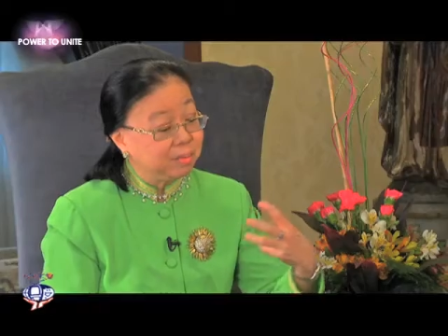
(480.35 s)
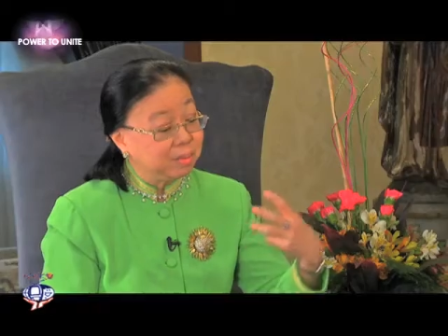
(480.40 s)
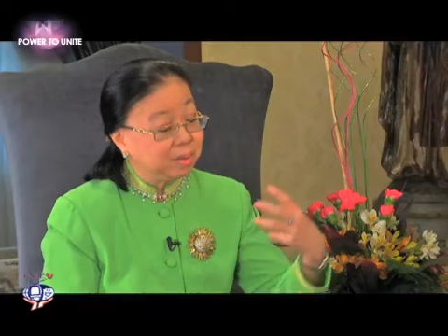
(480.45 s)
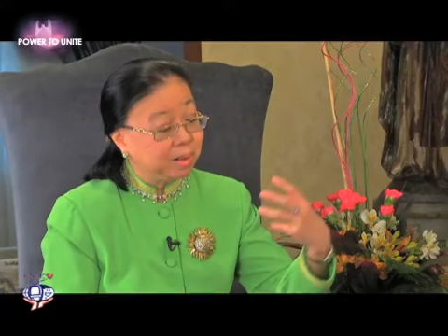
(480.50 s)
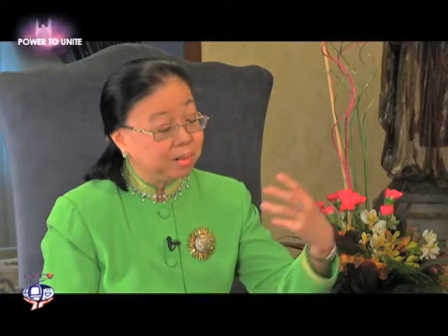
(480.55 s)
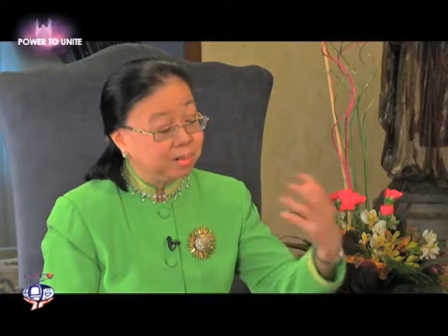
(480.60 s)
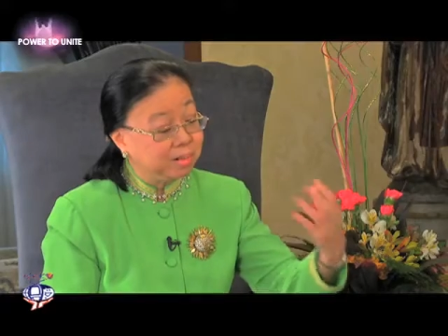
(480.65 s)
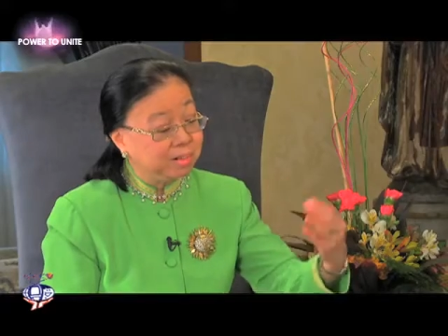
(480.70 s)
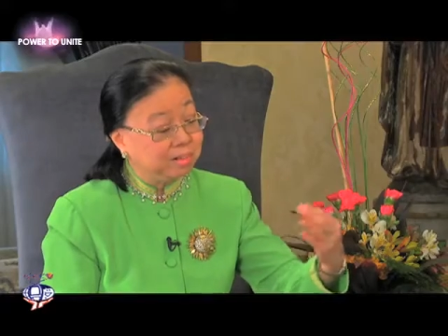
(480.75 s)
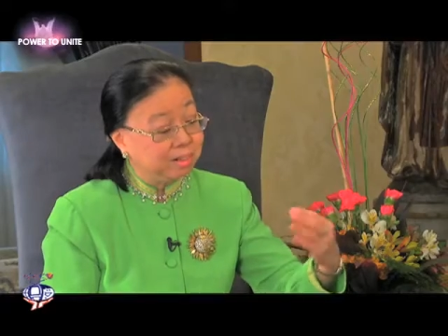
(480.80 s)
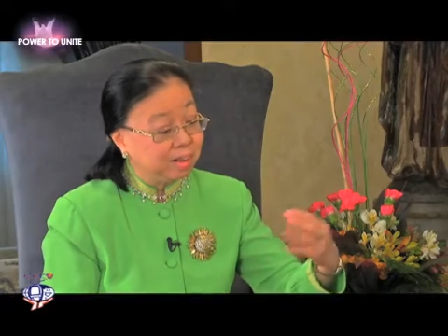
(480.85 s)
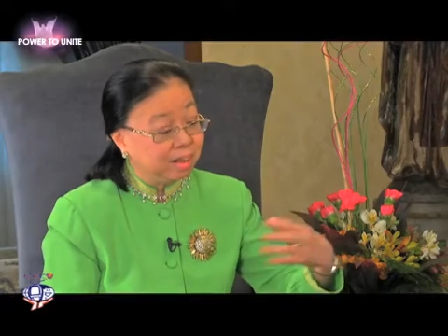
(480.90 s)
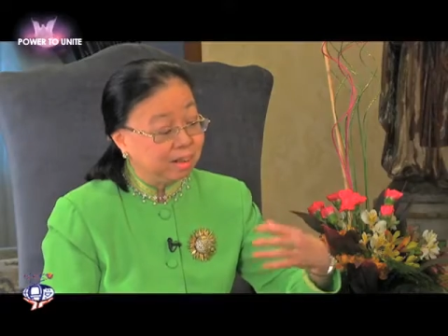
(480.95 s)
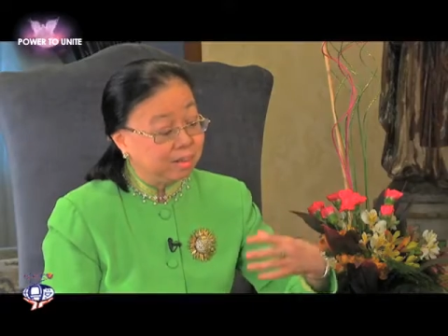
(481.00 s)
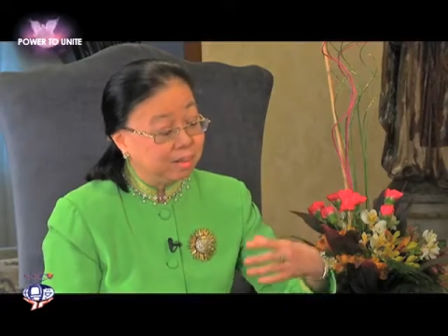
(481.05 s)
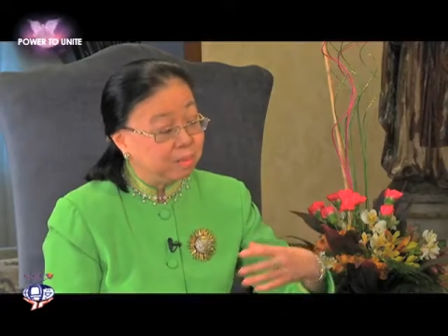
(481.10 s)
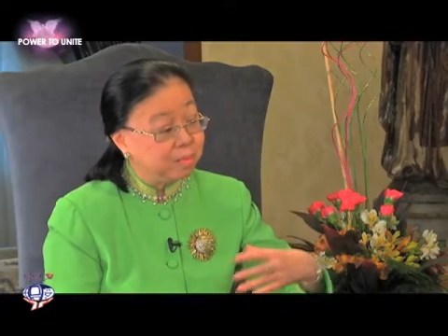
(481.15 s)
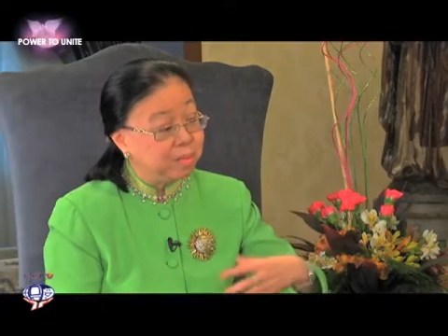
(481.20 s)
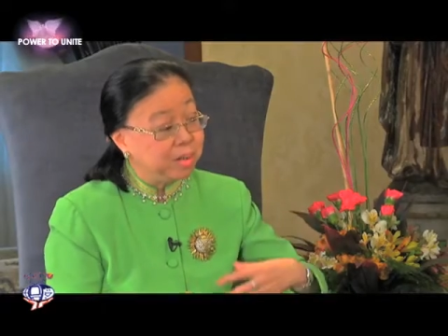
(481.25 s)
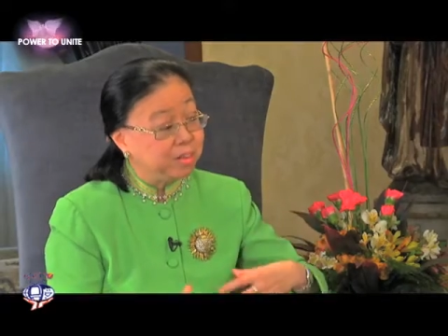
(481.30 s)
Cardinal
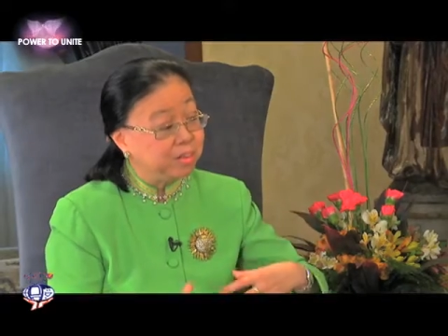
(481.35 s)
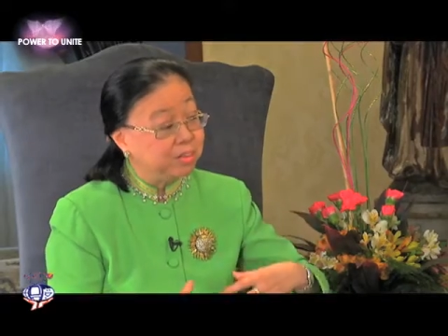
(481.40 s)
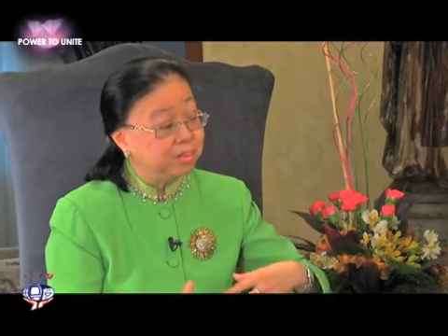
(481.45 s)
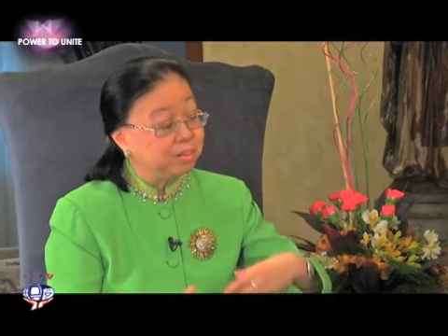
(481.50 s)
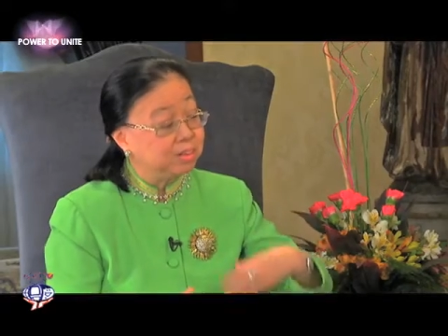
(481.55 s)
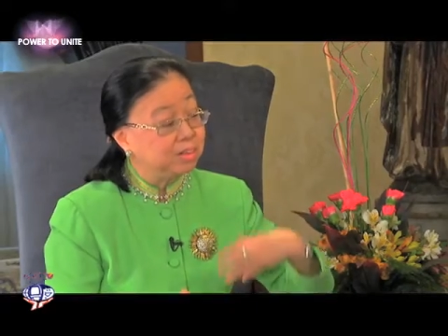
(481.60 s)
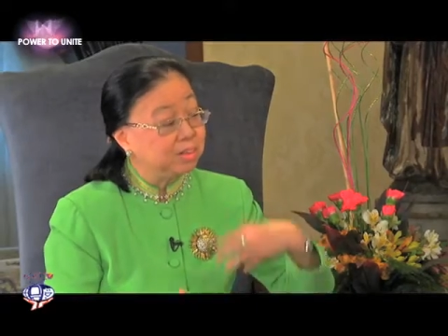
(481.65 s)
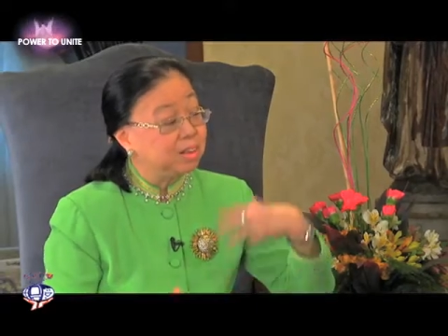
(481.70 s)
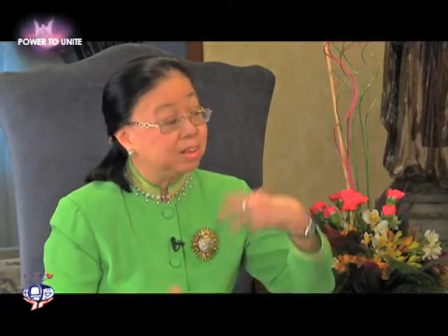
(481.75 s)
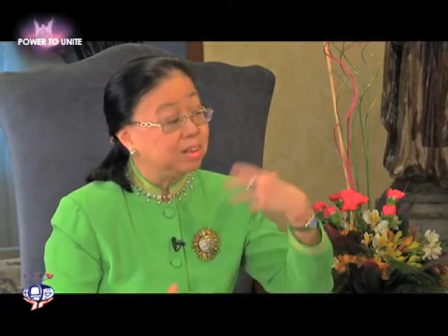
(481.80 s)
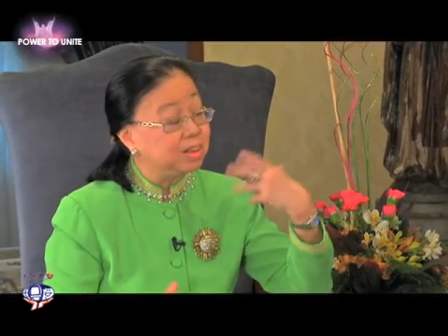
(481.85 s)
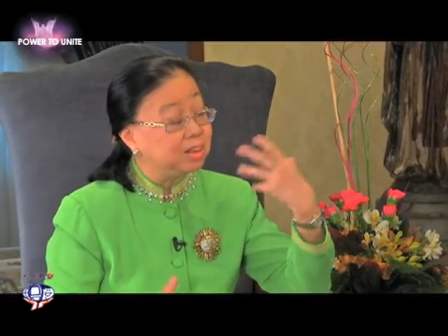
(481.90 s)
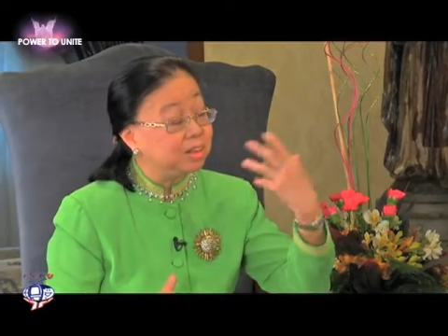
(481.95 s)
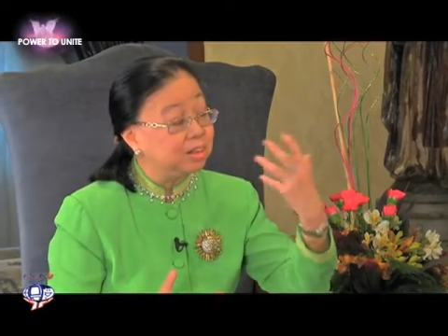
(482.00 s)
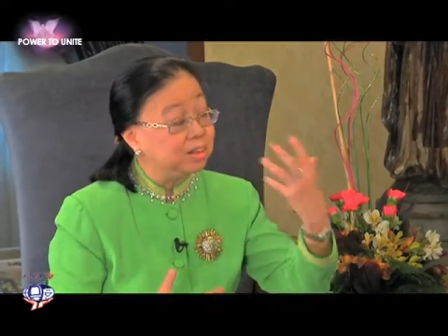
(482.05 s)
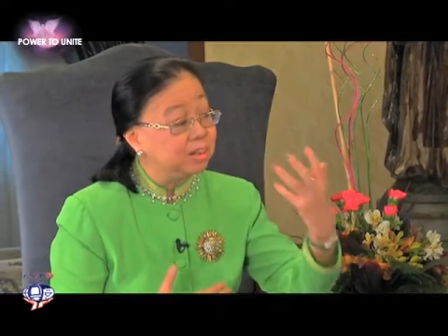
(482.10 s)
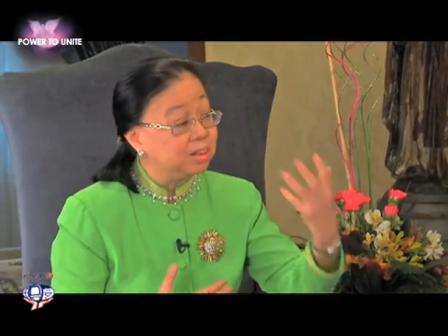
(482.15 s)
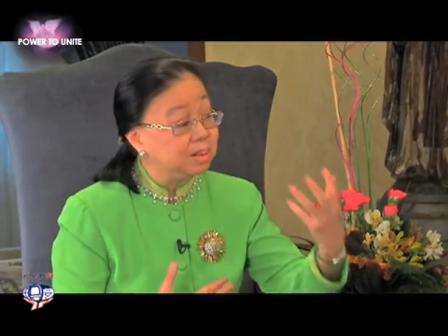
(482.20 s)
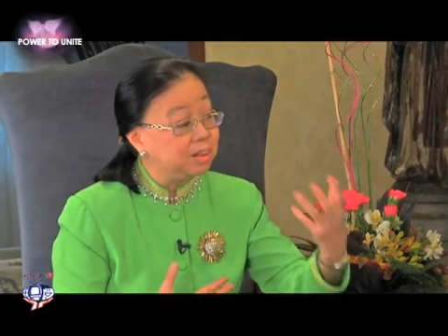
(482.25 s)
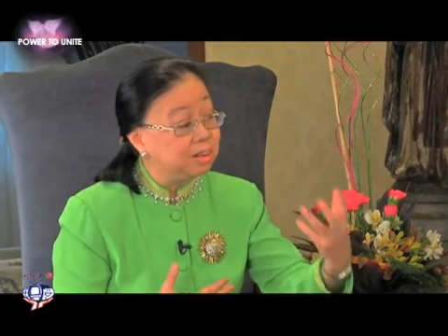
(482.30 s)
Tagle mentioned that
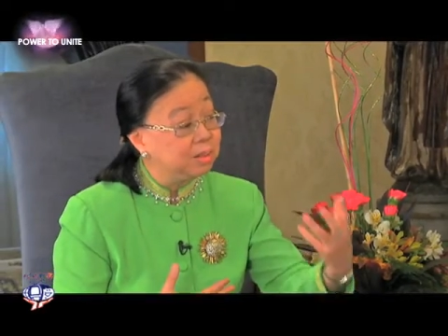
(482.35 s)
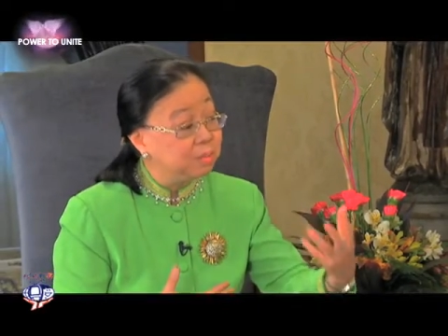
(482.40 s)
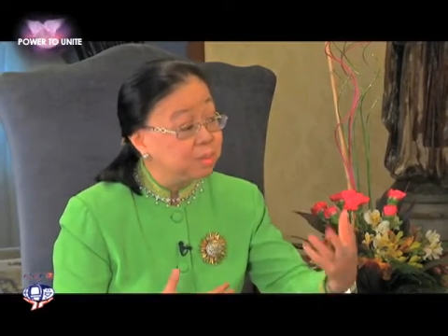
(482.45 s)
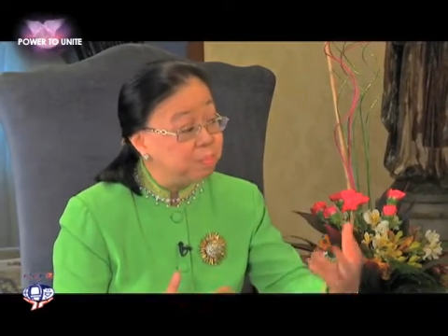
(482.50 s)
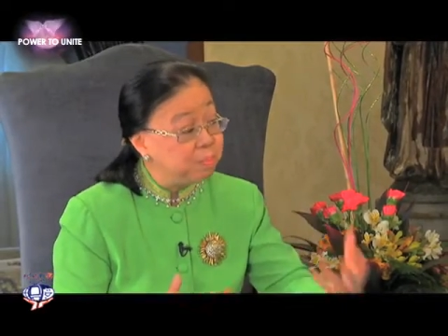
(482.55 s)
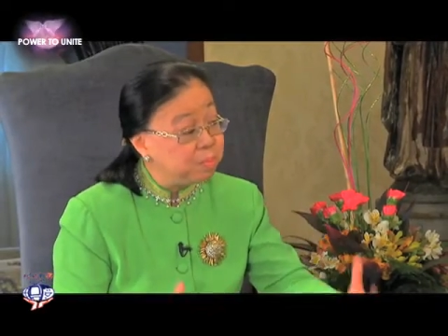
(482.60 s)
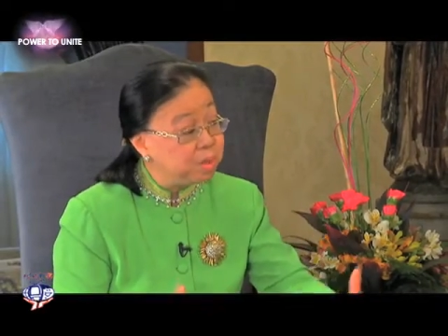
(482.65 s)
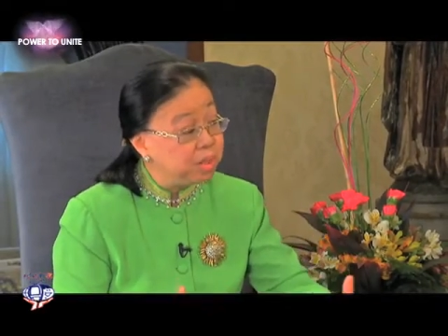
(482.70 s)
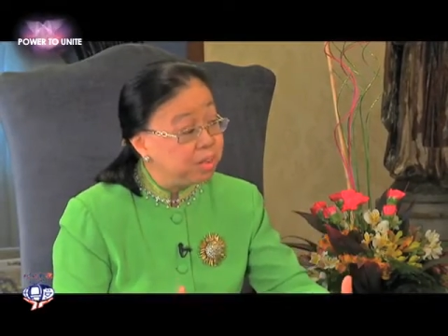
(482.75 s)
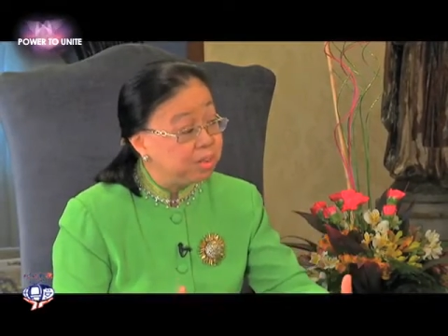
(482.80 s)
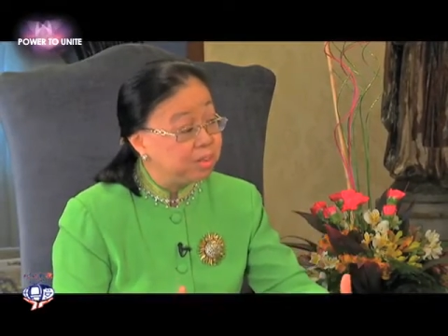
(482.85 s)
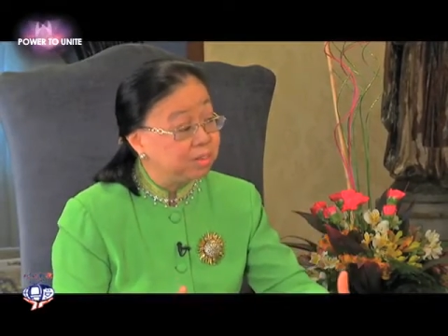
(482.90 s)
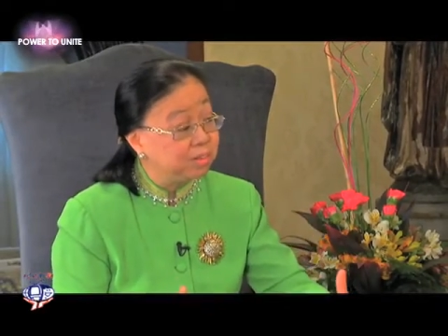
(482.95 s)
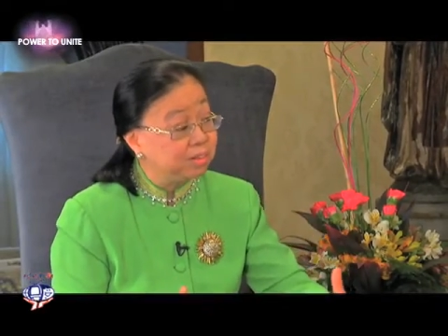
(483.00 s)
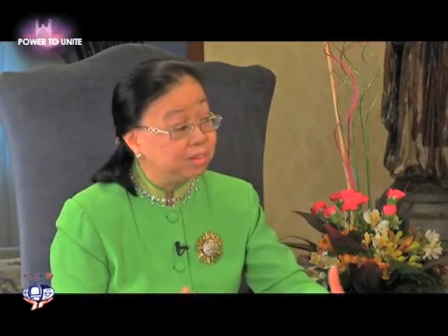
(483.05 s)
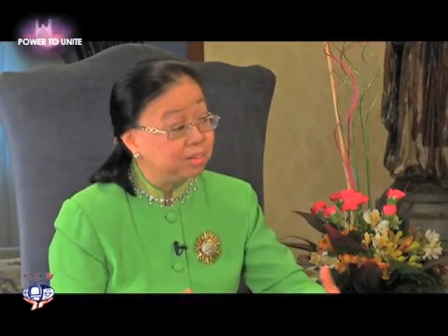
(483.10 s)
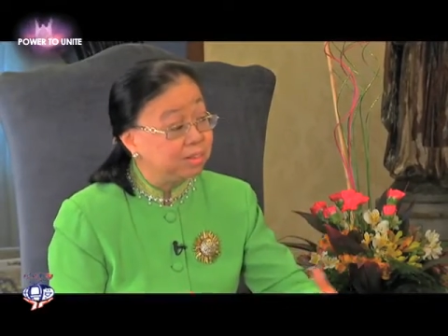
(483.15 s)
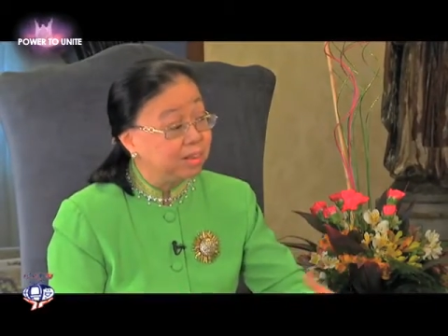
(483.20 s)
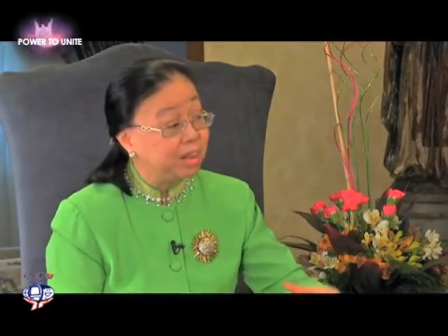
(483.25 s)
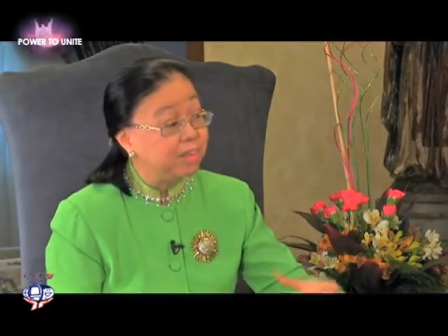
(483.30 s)
it's really
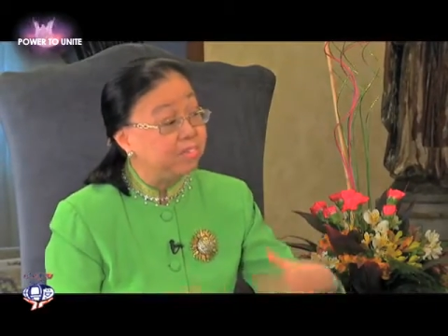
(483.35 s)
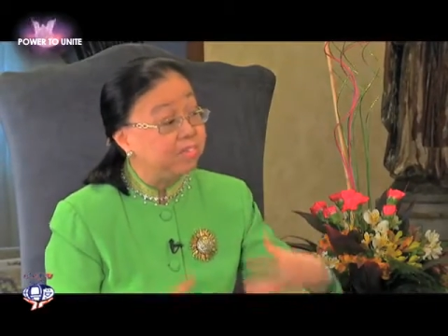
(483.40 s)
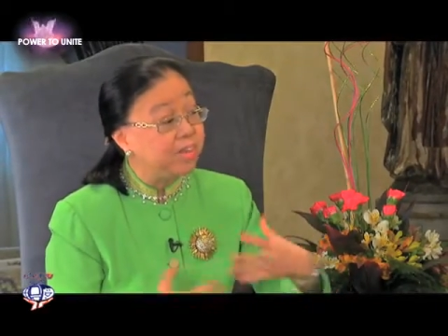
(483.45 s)
mission and